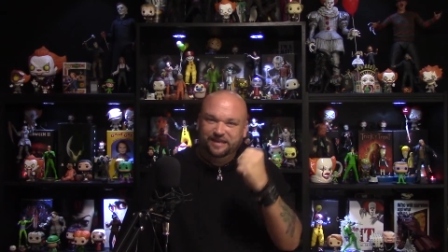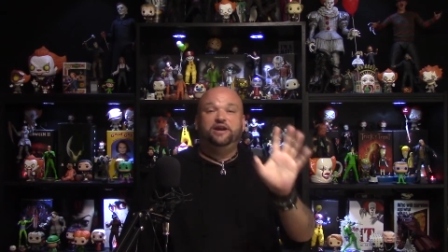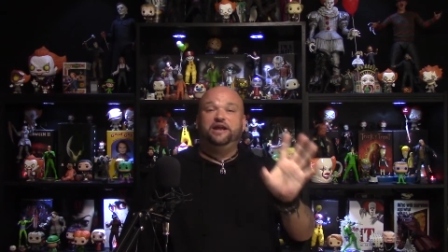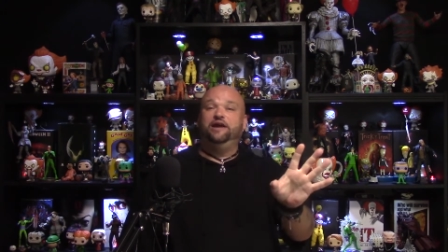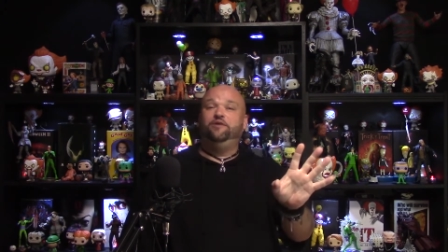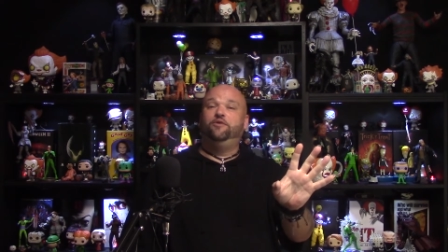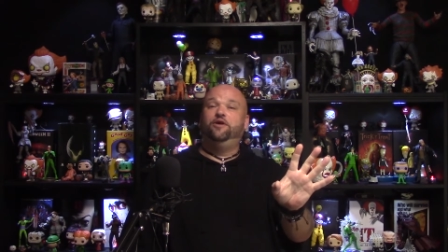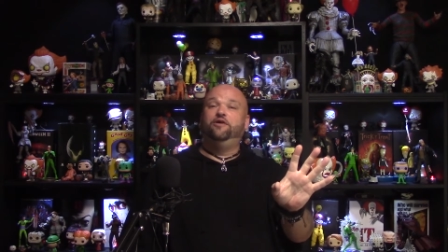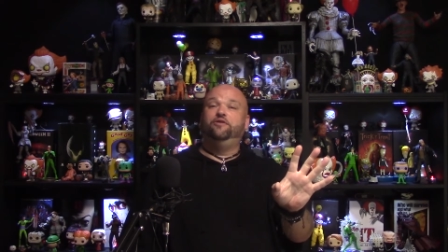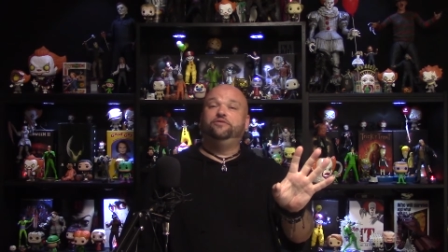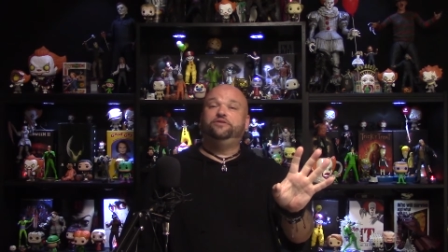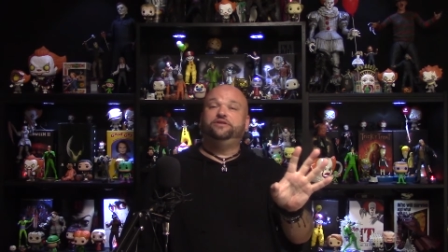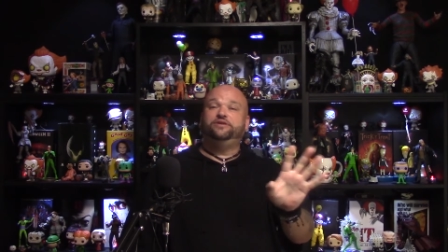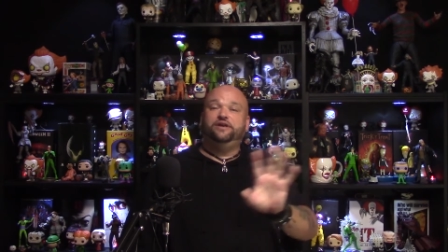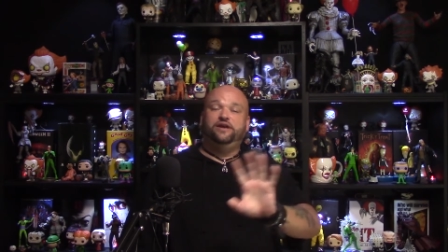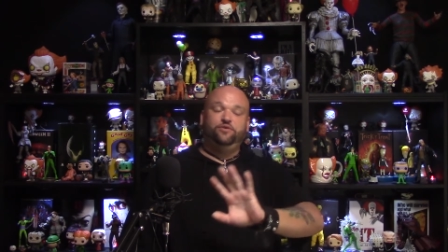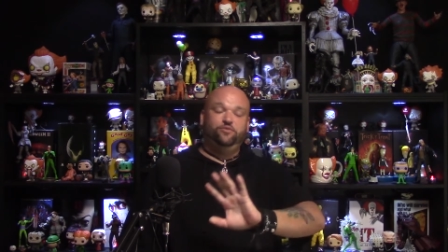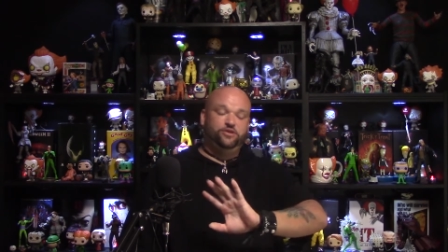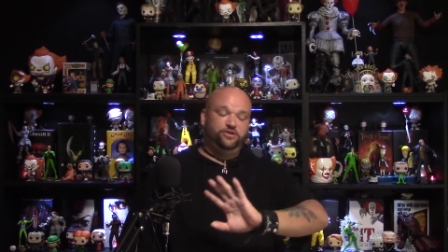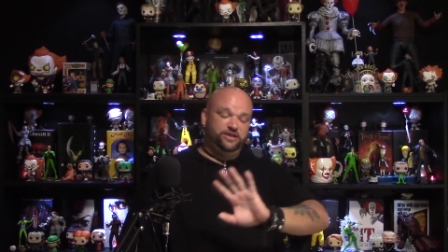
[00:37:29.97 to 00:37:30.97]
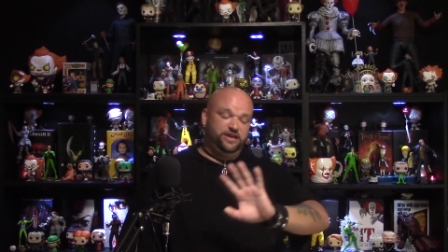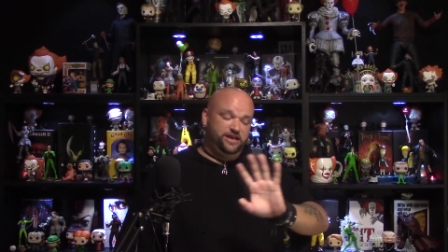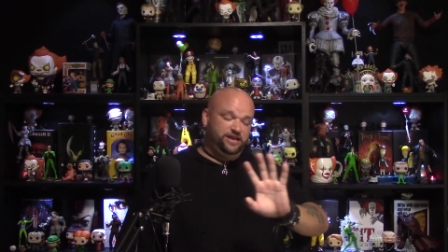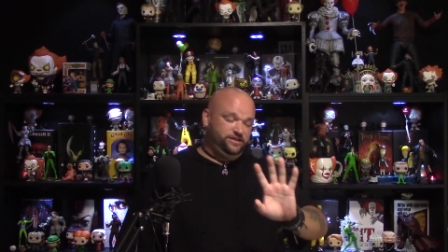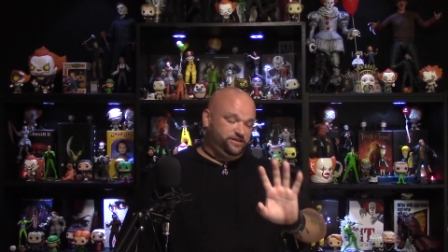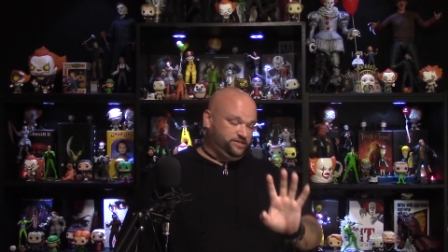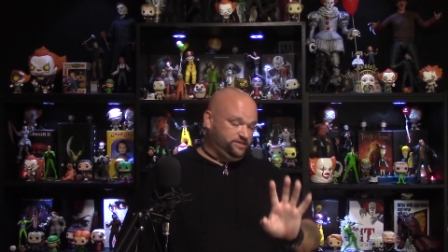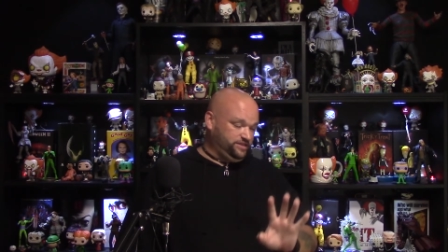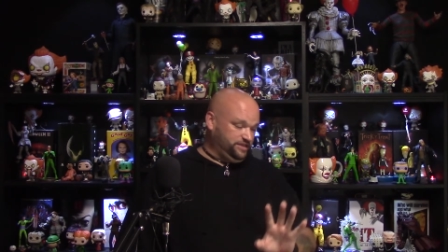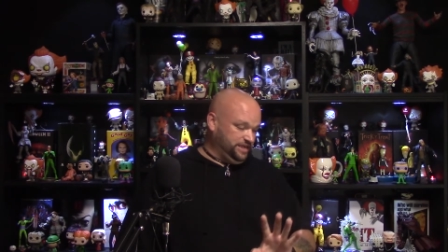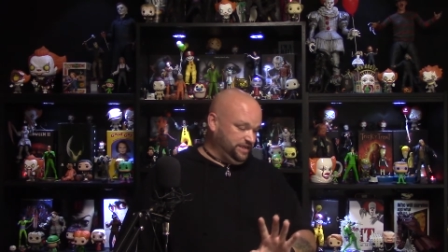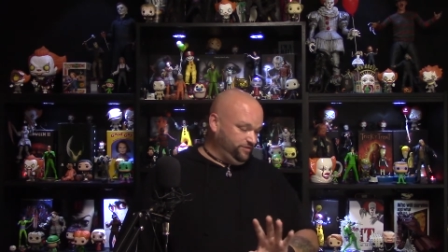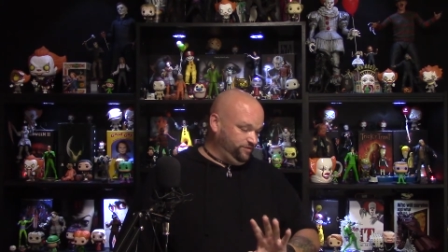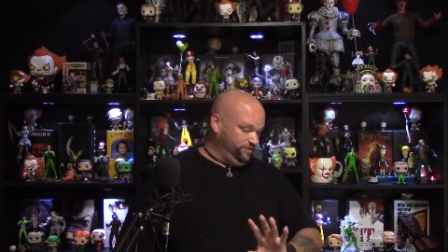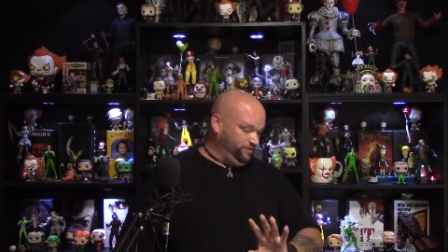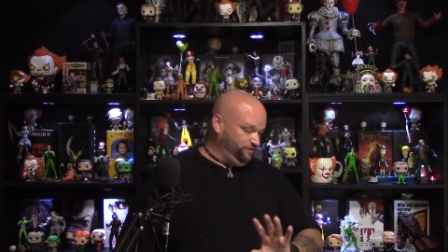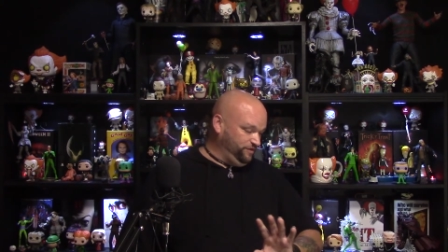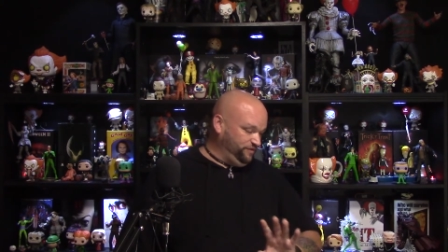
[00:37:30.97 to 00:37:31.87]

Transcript: But I won't. I will not. I will